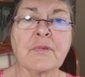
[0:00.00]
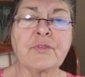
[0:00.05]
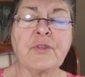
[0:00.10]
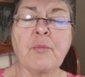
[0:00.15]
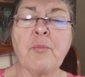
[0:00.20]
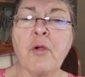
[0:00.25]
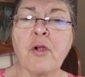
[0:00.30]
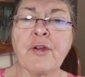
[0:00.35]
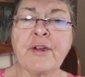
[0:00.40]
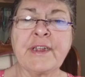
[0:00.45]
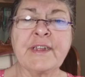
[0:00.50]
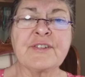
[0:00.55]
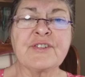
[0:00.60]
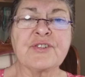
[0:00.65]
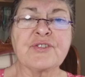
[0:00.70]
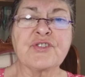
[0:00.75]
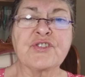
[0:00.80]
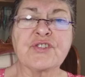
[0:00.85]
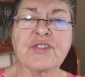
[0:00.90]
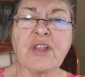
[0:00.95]
markets
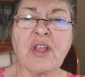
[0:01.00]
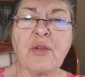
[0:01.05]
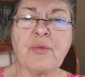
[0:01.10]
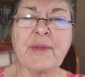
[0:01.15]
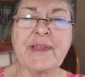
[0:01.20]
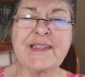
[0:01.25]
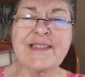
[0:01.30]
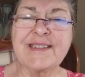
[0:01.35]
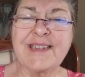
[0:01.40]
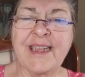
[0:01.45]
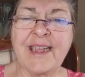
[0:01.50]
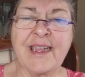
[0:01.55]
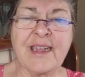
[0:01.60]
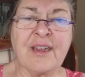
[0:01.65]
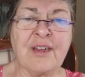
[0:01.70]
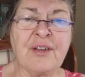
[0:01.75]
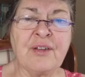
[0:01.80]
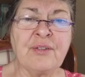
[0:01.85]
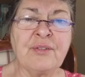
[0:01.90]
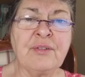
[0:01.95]
are slowing
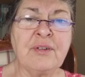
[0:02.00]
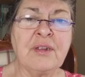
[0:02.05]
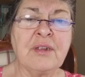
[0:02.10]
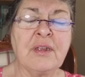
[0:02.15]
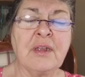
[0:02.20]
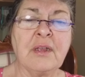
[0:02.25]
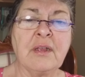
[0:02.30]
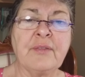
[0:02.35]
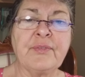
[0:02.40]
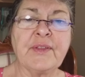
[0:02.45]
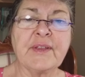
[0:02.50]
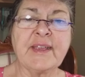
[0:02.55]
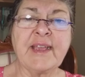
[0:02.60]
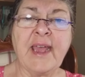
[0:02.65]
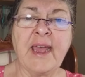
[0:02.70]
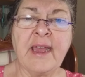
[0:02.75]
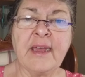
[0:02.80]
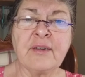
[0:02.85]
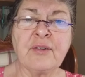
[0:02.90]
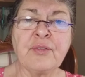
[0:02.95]
down. The
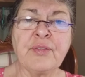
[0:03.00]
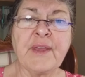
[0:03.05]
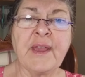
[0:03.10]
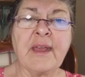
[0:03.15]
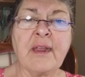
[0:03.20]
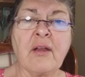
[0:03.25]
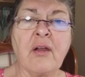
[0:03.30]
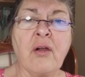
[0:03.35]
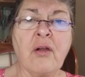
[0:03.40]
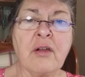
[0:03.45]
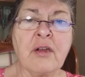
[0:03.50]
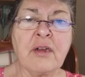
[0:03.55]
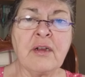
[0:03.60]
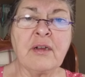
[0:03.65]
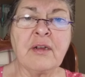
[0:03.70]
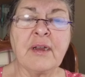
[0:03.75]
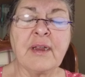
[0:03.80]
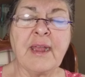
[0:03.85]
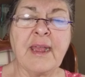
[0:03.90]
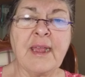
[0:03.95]
cattle that
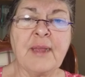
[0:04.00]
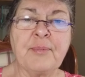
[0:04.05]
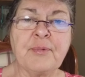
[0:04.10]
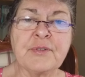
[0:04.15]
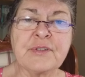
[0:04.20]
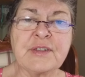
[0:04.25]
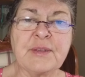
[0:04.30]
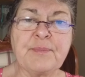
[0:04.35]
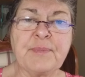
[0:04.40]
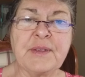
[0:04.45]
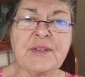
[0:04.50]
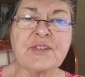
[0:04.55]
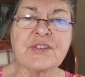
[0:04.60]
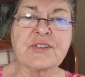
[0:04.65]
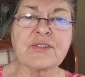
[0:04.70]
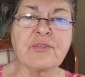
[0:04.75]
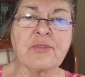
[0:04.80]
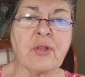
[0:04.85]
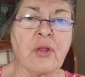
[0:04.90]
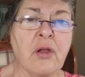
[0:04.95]
are able to be
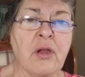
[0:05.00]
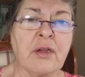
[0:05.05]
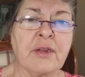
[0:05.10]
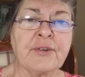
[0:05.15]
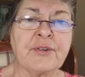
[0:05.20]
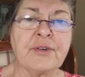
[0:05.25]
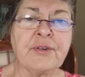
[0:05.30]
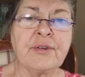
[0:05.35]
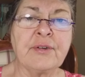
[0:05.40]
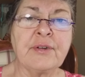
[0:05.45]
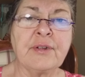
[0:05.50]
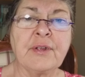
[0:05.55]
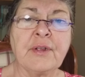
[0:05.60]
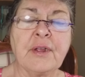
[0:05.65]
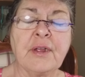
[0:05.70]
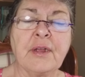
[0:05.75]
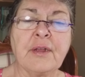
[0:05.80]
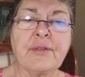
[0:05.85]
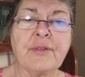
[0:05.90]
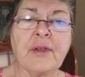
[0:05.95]
slaughtered,
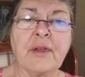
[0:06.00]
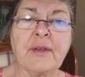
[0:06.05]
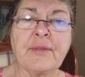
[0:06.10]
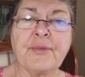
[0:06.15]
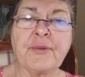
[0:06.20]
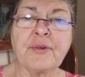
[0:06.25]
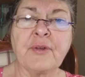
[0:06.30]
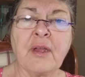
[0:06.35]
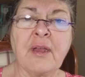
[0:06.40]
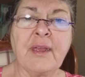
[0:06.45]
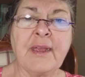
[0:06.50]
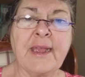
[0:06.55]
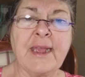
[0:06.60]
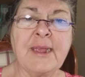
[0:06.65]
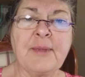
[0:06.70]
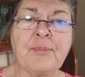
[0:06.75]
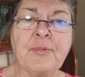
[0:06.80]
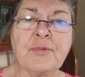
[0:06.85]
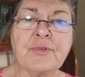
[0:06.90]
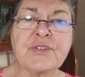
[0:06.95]
they're not
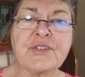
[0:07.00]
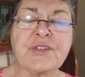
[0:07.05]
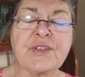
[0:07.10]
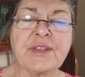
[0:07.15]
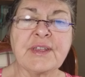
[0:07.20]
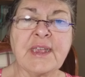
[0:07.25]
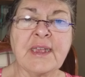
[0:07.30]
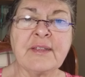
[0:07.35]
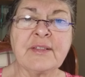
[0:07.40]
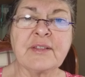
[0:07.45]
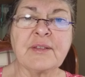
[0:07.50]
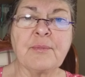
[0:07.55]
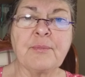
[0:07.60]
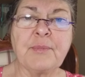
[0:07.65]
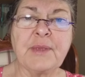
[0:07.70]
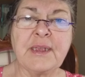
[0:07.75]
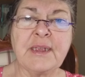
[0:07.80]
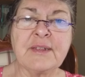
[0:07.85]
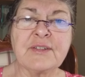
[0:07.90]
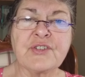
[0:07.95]
able to get the
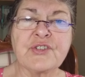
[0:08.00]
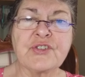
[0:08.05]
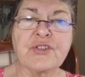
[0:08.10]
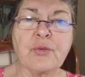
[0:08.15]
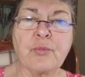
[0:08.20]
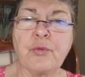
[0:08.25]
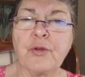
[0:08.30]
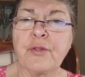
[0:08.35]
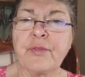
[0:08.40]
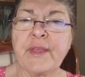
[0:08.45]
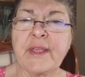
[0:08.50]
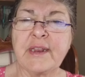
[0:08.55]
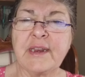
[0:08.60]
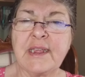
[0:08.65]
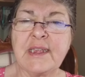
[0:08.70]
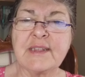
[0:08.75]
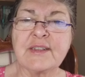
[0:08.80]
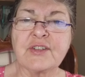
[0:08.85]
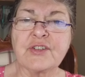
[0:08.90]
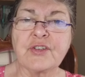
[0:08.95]
meats to where they
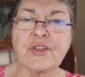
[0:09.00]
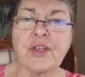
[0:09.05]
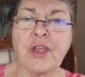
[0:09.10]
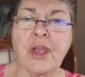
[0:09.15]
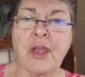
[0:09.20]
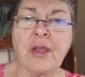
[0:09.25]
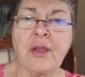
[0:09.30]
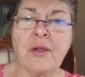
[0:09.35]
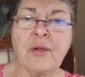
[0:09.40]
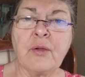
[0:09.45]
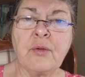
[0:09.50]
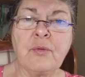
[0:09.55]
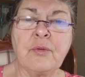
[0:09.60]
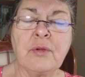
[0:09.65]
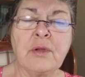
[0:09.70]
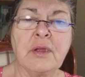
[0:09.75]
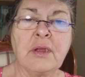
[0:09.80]
need to go.